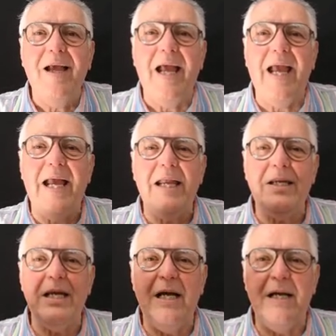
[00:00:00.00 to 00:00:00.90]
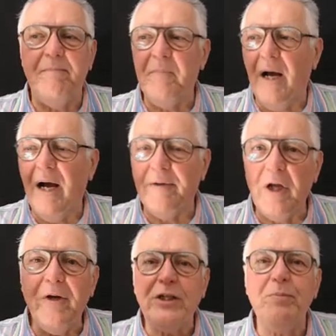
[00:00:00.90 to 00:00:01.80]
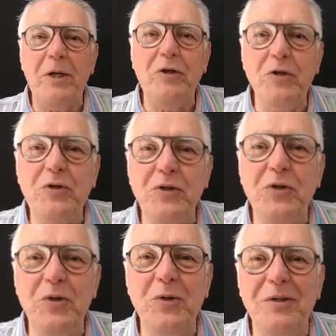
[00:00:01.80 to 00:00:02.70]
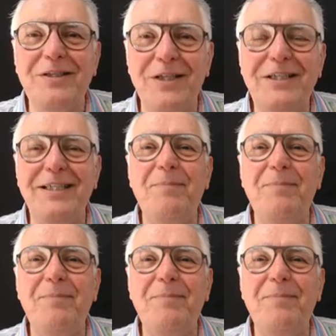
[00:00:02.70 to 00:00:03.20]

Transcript: And um, I don't expect you to do thirty,